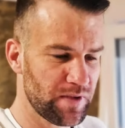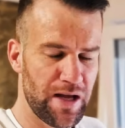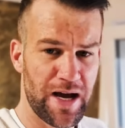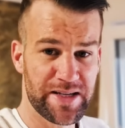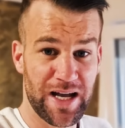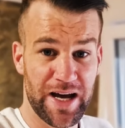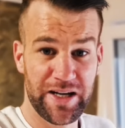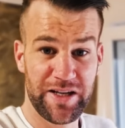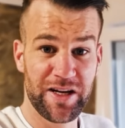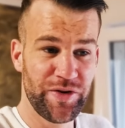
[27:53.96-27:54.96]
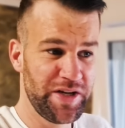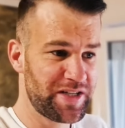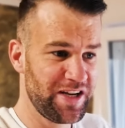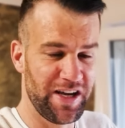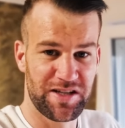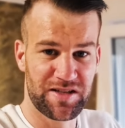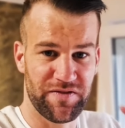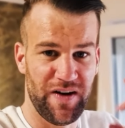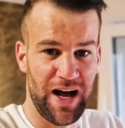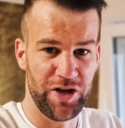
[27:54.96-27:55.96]
I started increasing its
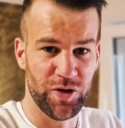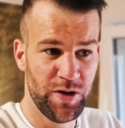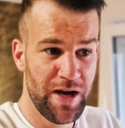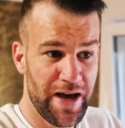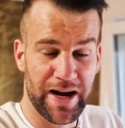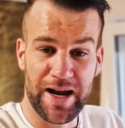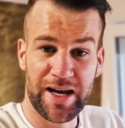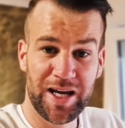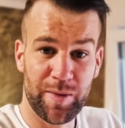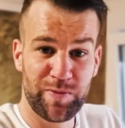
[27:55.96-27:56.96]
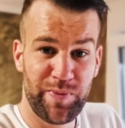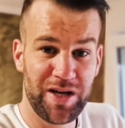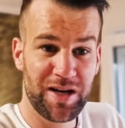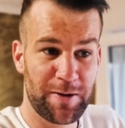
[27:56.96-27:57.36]
value and I kept being